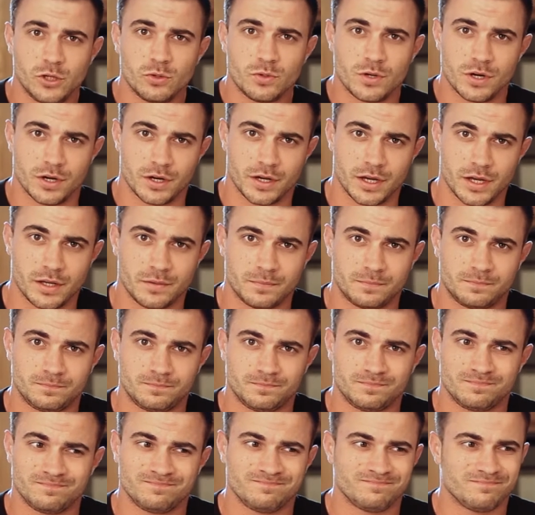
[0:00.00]
you cook it
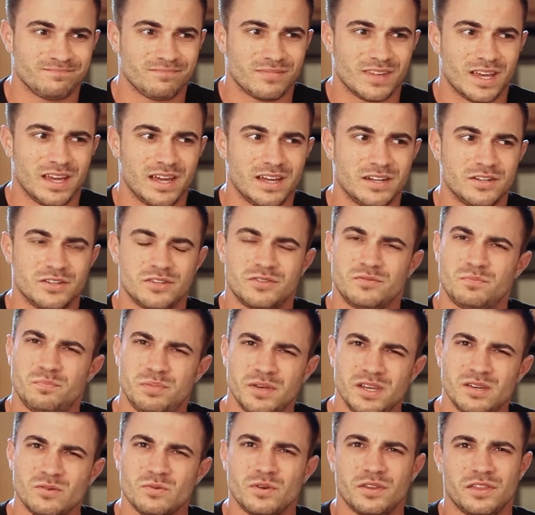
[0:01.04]
and
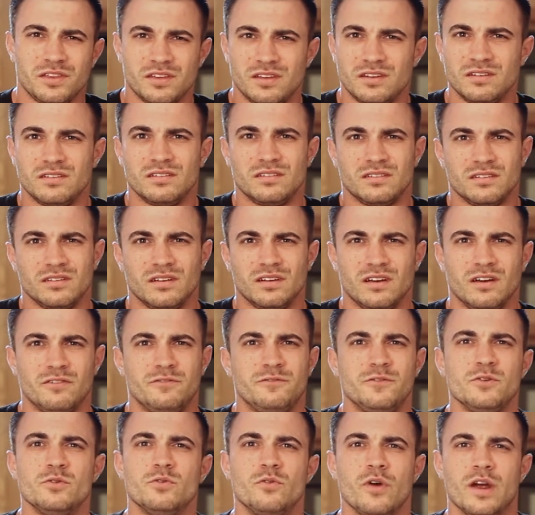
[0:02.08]
be within a
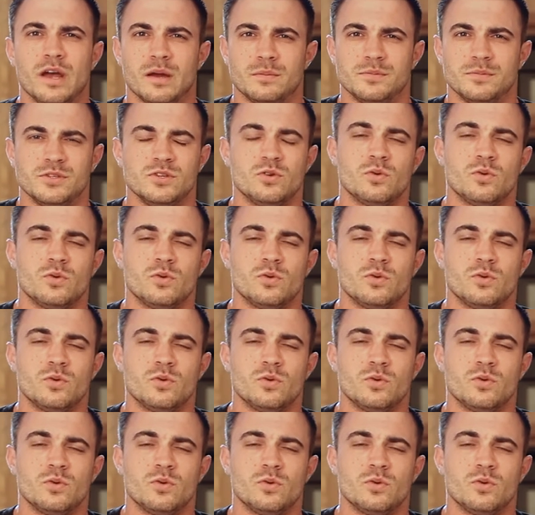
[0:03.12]
few grams.